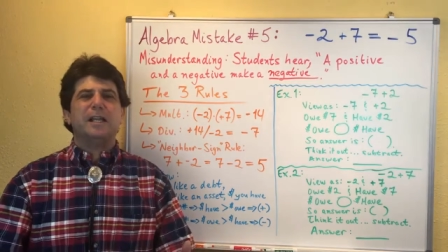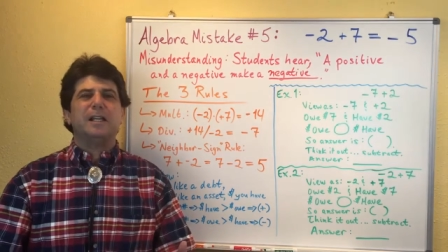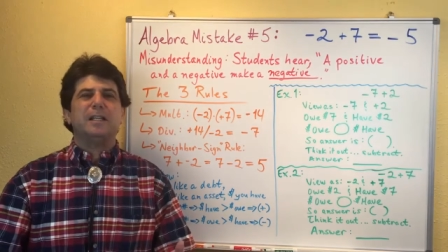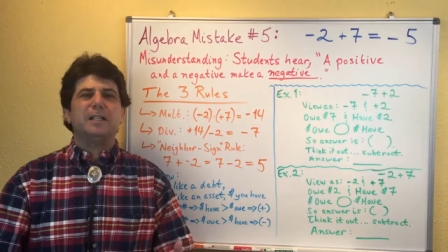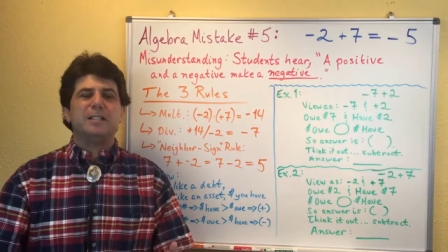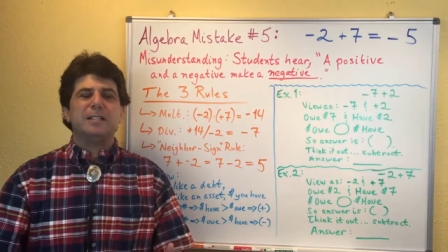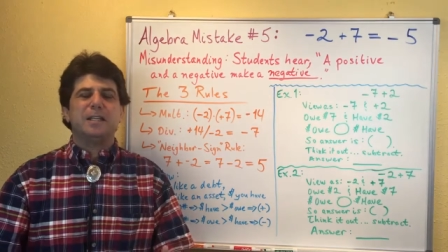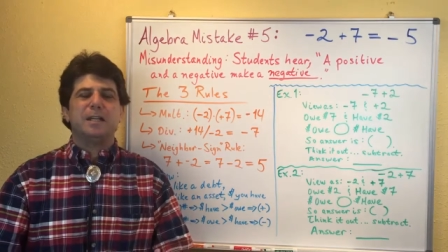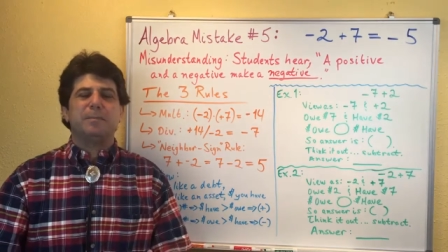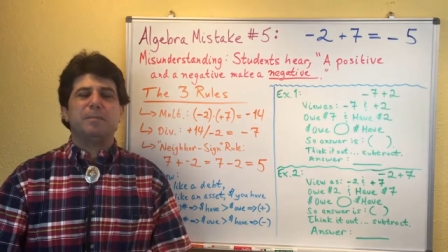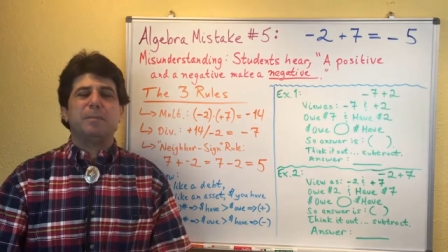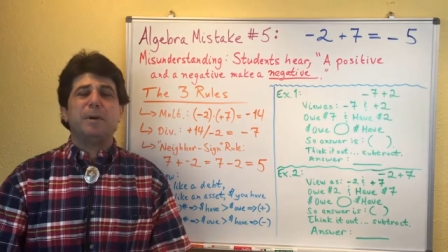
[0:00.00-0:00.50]
us
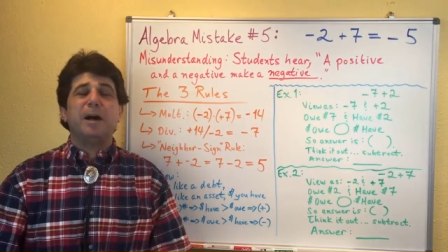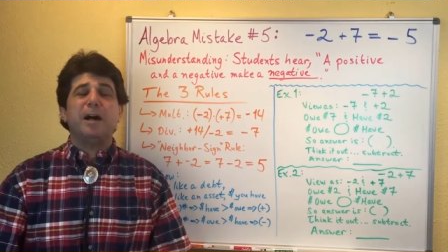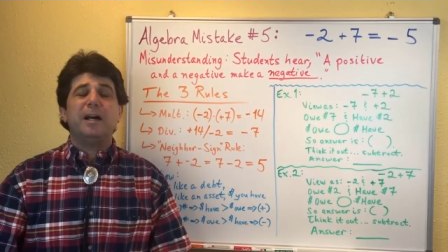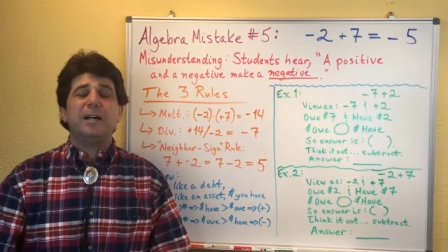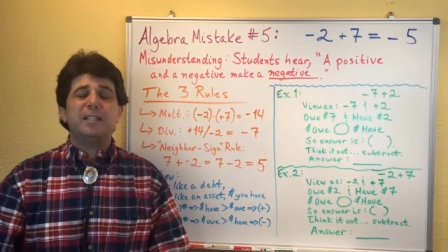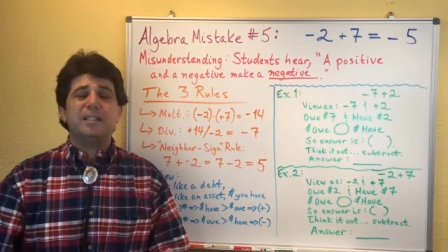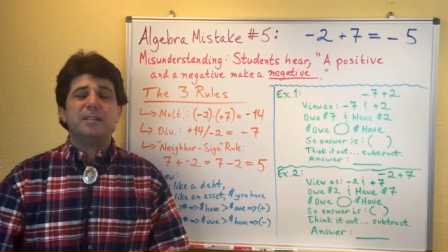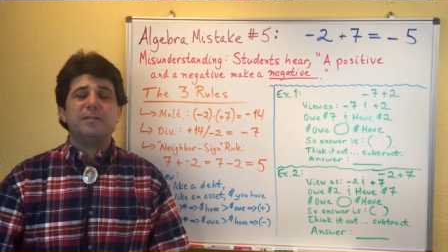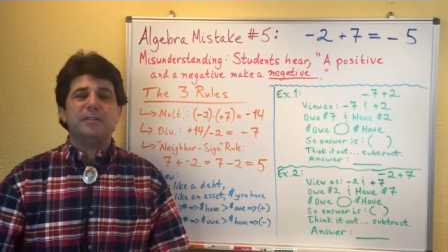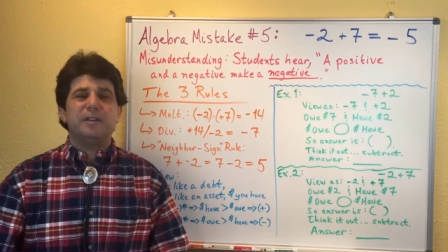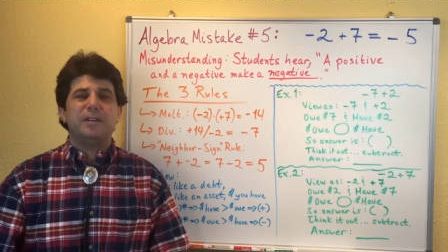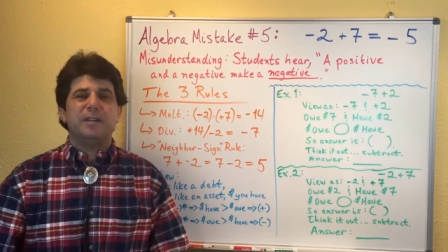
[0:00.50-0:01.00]
that a
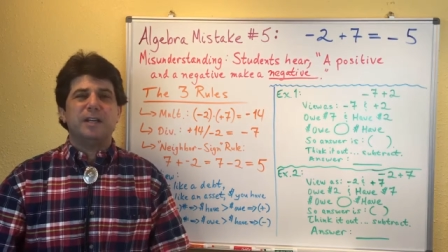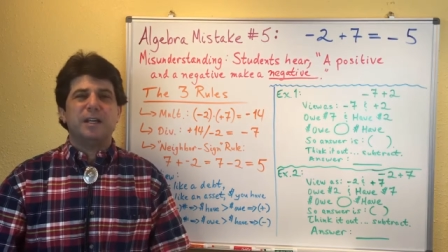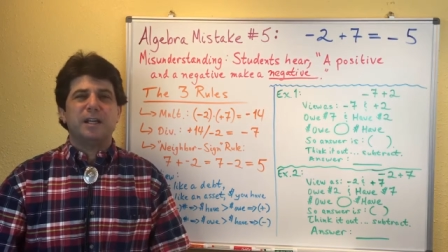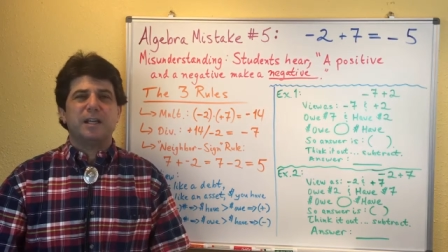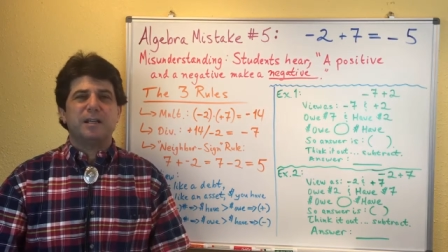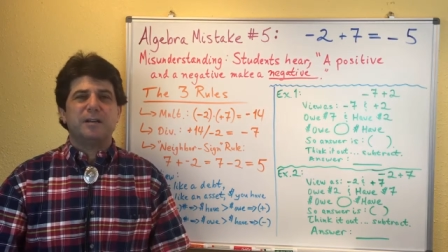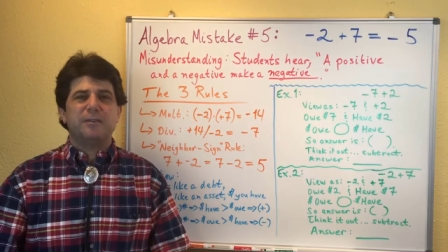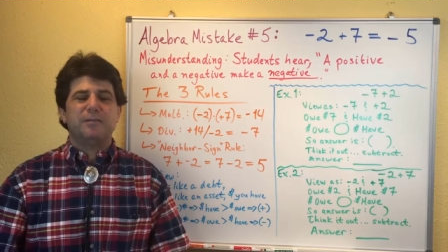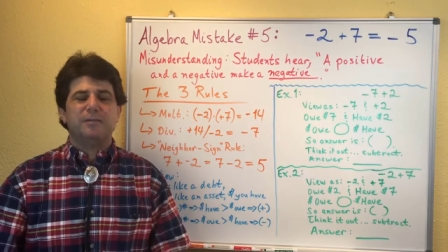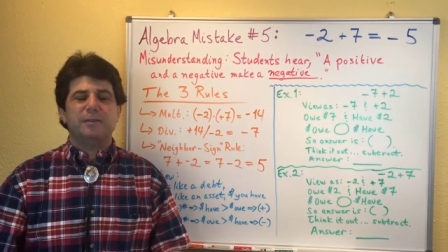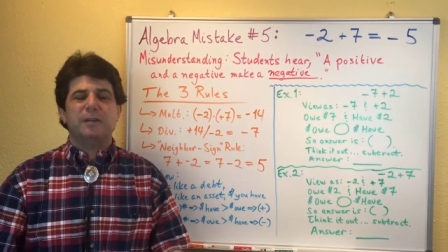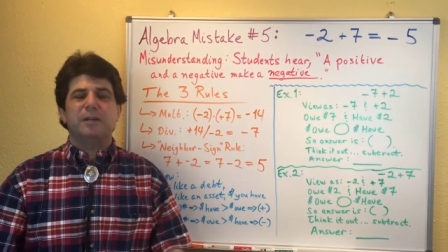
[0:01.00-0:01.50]
positive and a
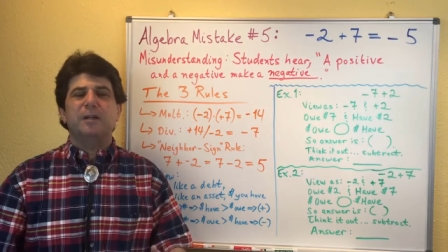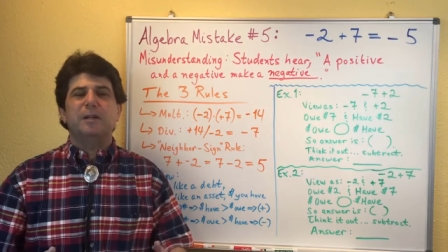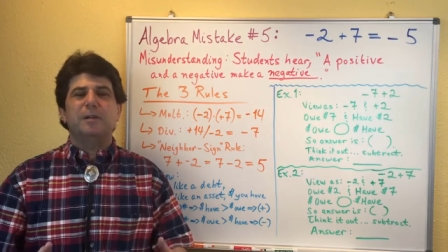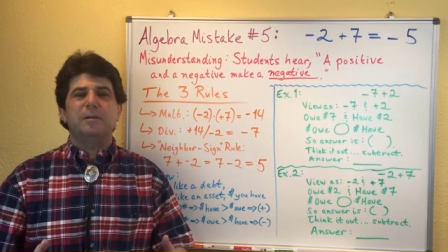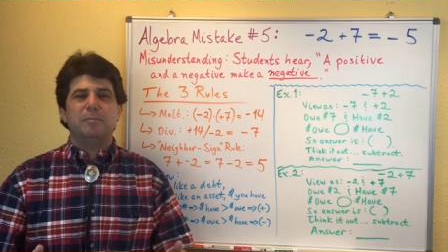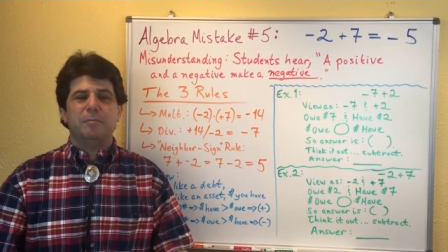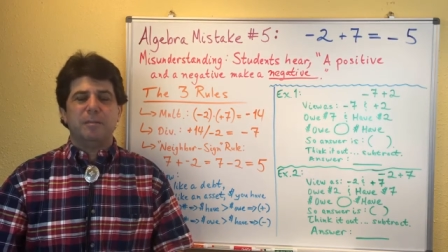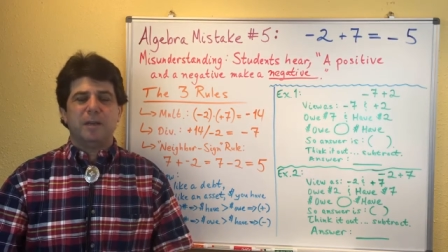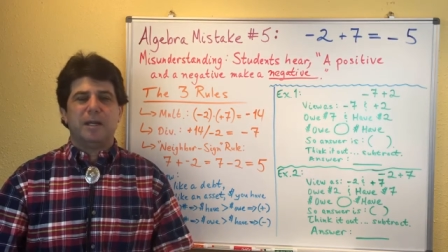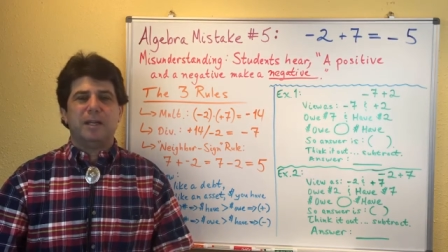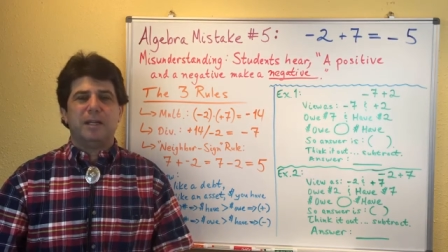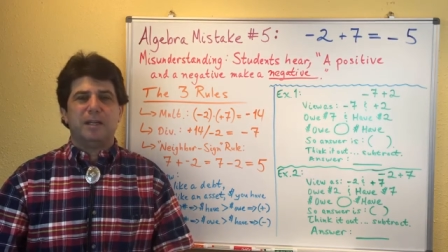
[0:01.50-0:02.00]
negative
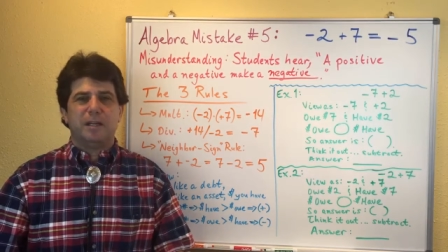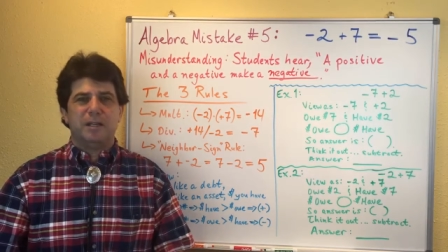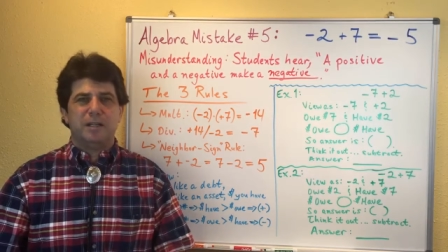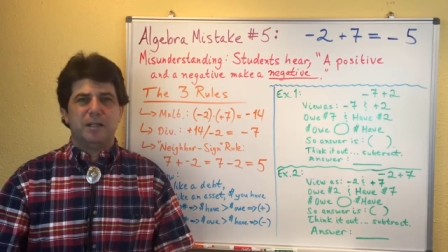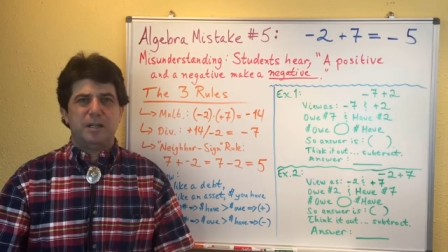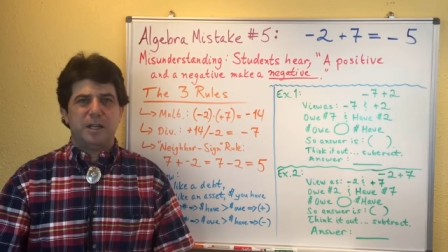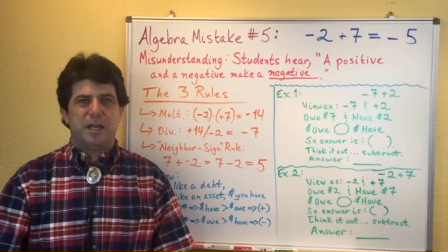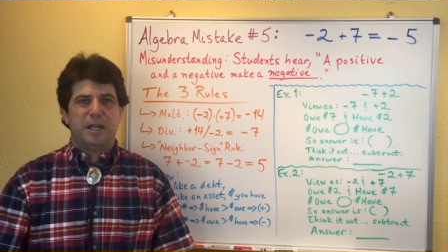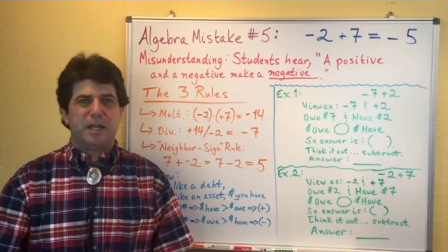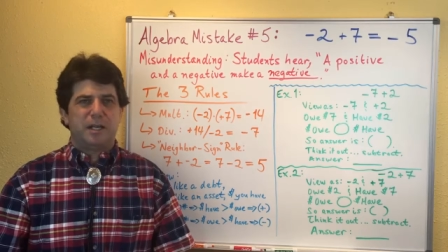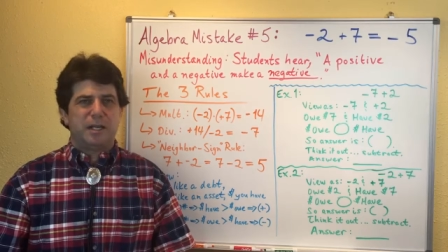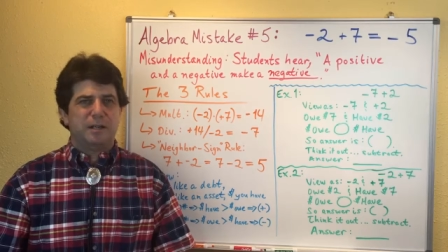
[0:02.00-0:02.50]
make a
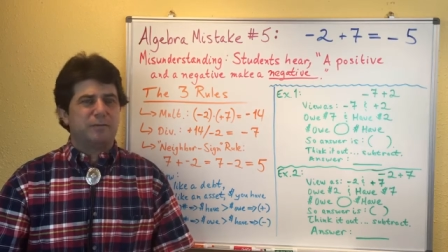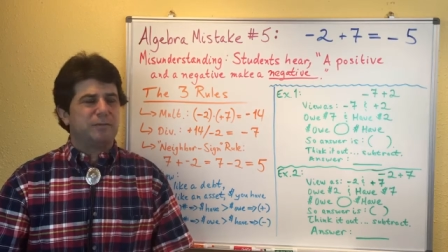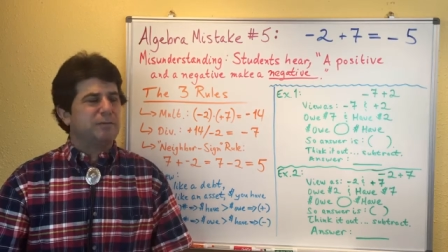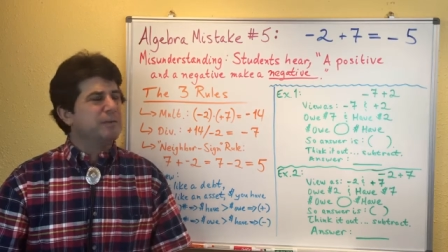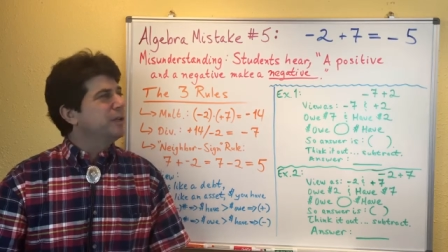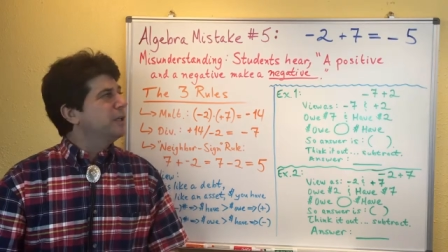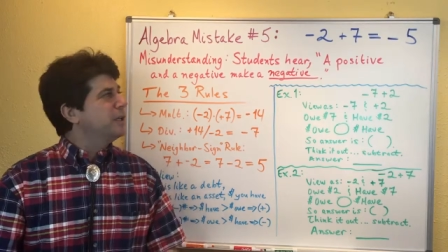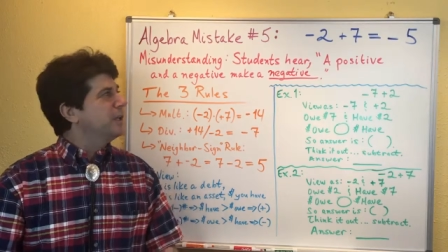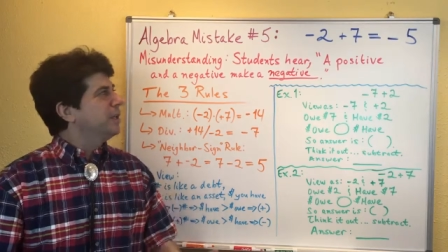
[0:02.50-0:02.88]
negative.